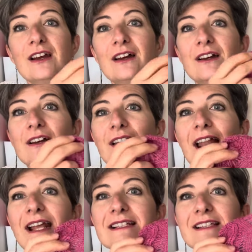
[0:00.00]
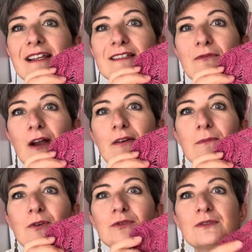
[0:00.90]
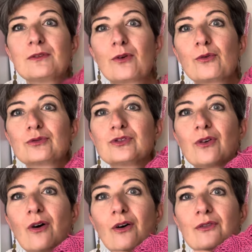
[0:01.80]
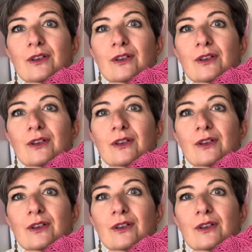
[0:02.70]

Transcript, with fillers: uh, lace is very beautiful also on